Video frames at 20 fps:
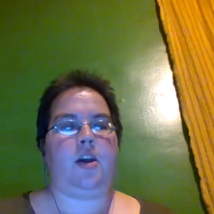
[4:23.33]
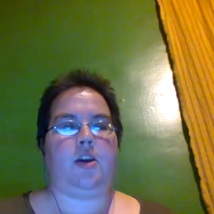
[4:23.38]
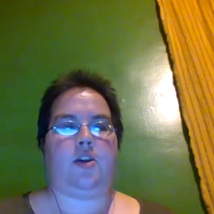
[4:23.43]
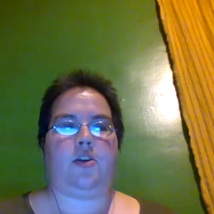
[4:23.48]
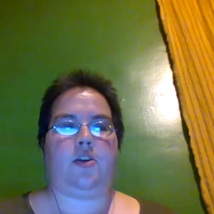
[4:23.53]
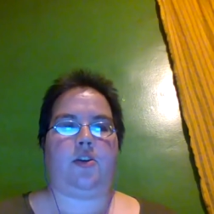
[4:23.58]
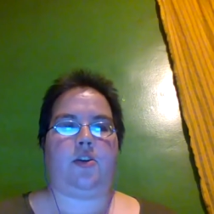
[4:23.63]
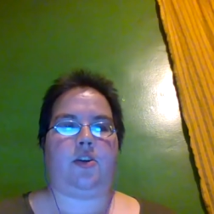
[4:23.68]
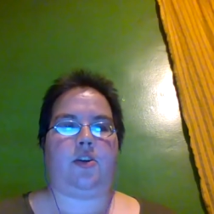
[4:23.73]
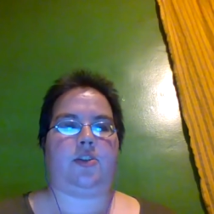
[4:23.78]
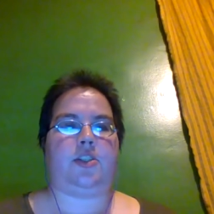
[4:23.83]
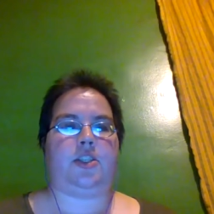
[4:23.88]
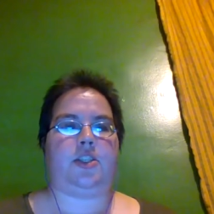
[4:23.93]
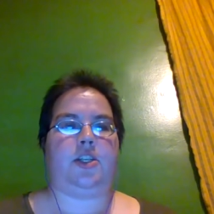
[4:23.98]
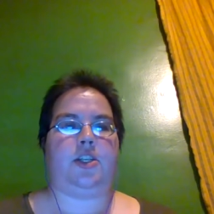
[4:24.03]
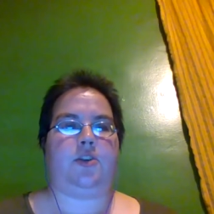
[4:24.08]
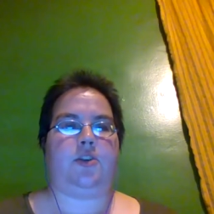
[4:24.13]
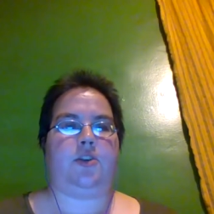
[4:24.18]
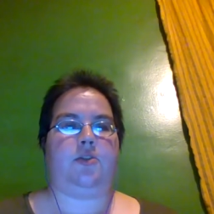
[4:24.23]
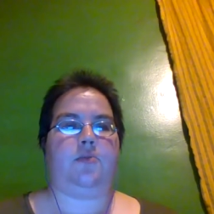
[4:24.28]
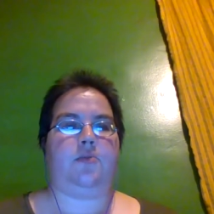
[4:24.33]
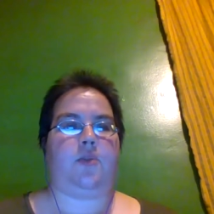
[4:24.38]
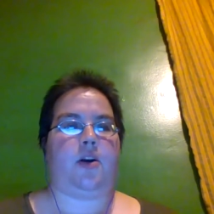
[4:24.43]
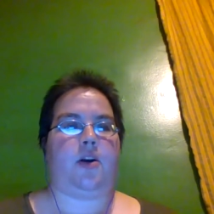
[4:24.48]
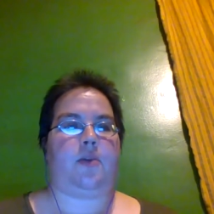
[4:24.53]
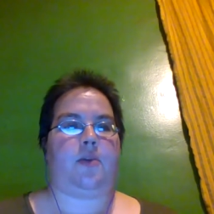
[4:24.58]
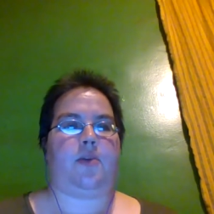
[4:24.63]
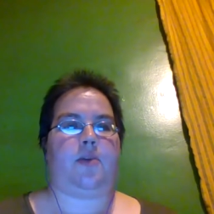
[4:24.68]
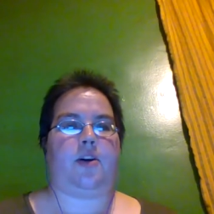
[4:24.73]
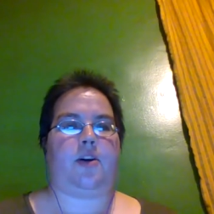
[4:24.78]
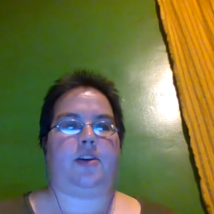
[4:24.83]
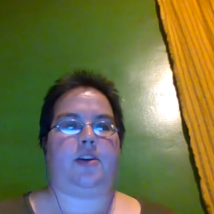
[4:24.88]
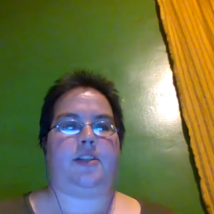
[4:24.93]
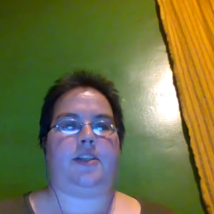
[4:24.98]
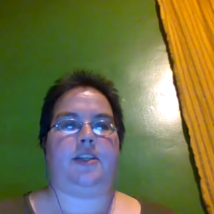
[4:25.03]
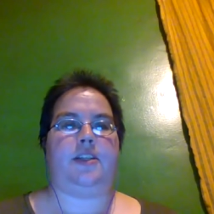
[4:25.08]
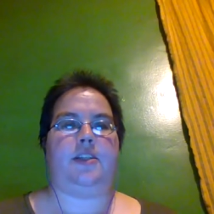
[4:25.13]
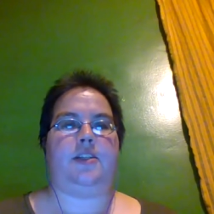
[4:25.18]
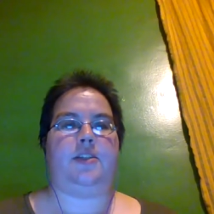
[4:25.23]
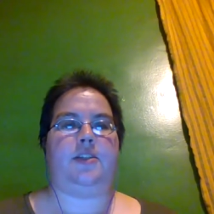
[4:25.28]
kudos to you, Mark
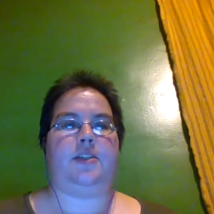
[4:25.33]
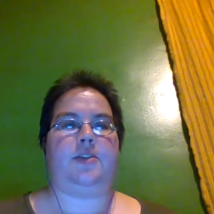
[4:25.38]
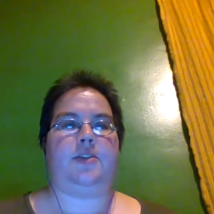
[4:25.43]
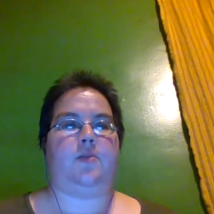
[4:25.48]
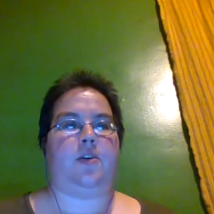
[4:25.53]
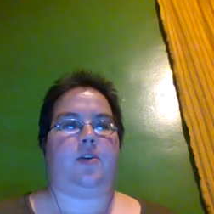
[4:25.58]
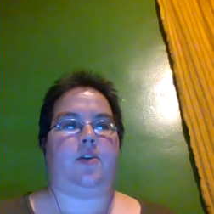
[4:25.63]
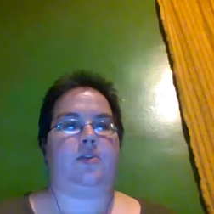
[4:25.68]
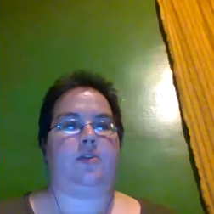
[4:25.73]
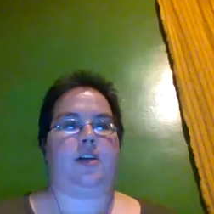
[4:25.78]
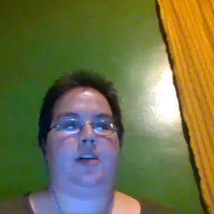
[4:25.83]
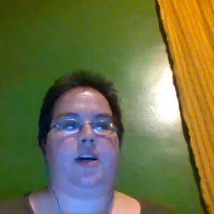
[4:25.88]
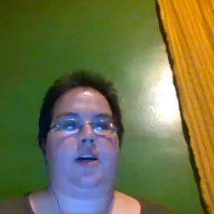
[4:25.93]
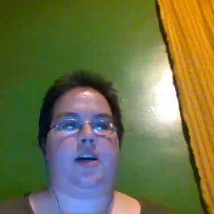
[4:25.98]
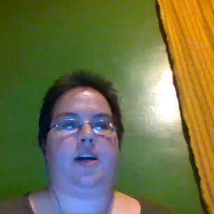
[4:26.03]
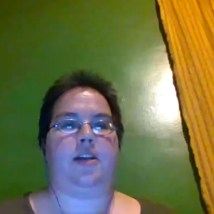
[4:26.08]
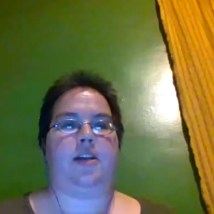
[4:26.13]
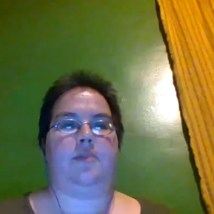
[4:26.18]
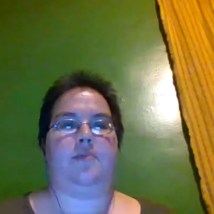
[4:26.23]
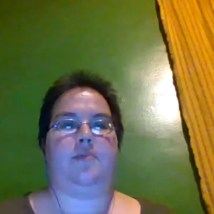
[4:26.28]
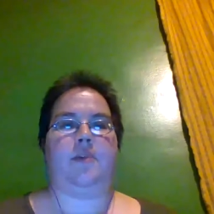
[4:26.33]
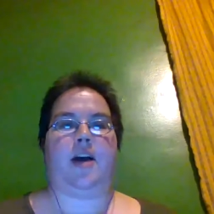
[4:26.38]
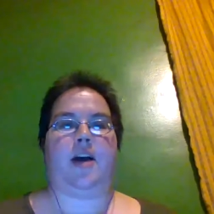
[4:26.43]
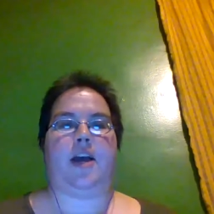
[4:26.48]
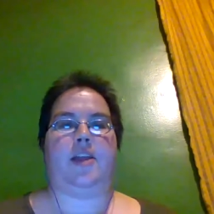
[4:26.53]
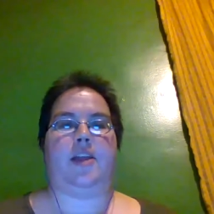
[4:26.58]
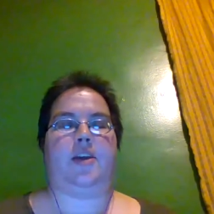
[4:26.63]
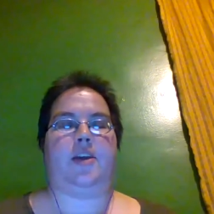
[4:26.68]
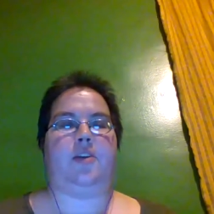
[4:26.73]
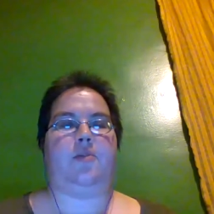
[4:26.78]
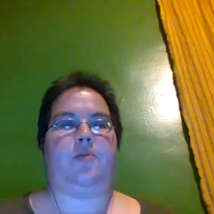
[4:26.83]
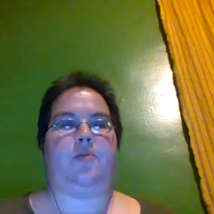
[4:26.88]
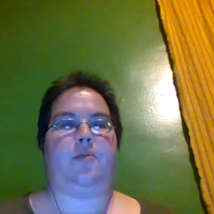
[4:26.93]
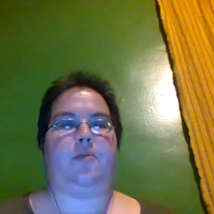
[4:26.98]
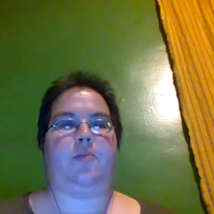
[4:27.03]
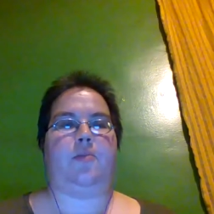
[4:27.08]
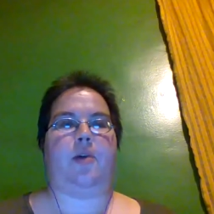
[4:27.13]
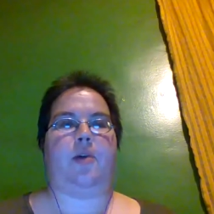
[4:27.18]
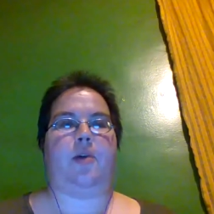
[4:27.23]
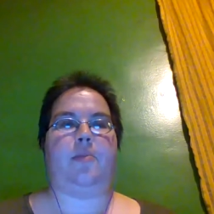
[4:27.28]
Parsons. Well done. I think you were
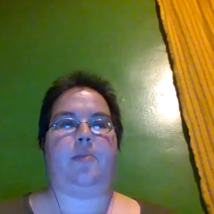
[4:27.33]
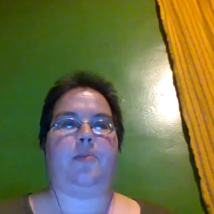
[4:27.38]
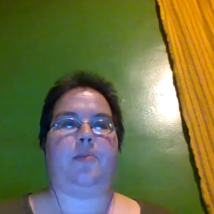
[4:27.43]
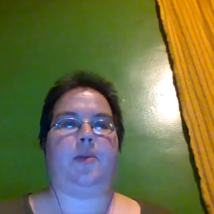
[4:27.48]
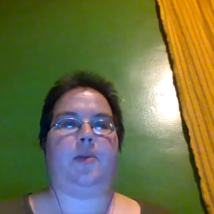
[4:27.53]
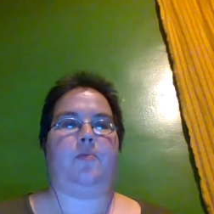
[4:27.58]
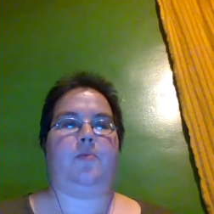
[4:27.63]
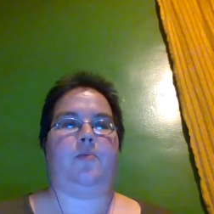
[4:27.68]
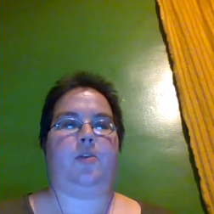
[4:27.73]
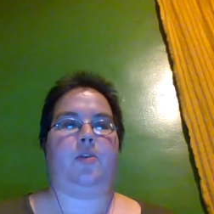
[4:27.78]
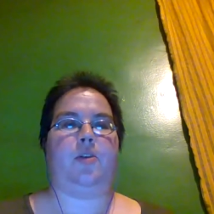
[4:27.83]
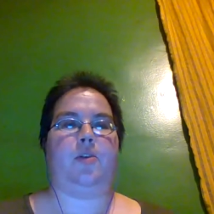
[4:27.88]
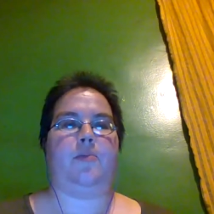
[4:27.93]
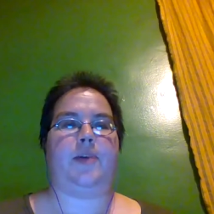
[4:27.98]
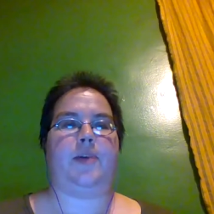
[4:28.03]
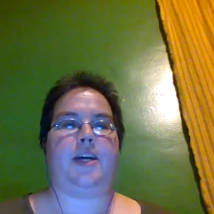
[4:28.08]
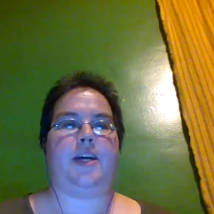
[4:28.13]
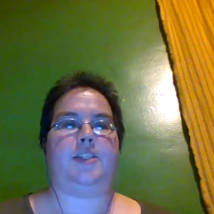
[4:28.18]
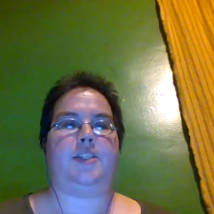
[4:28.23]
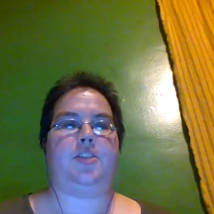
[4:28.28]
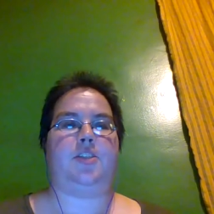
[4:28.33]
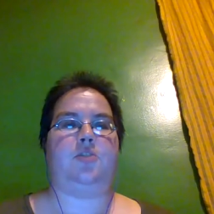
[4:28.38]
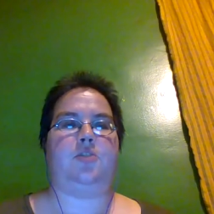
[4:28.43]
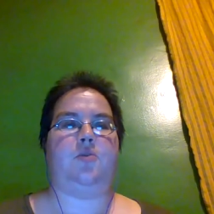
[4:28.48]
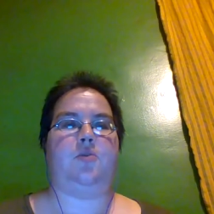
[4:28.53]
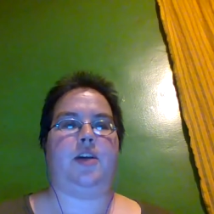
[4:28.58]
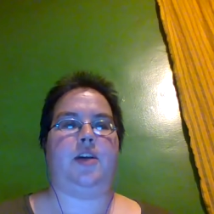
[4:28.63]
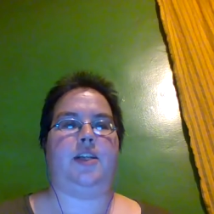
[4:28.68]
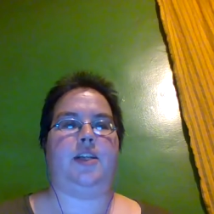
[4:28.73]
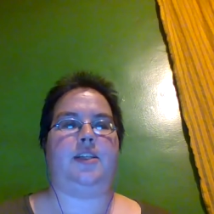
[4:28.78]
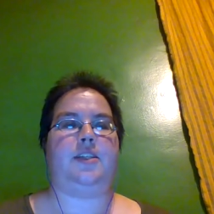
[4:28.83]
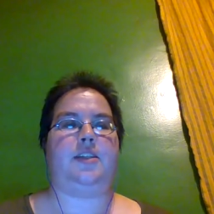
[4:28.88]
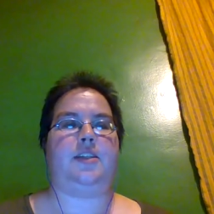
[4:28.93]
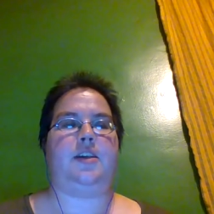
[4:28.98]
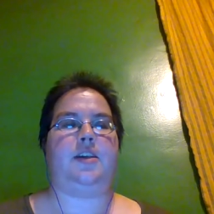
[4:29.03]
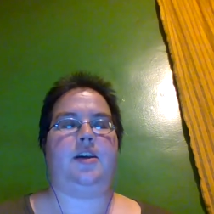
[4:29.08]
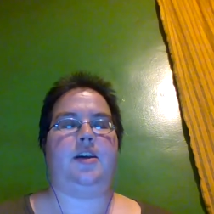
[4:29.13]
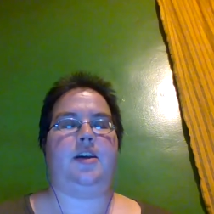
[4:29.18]
probably were the best choice.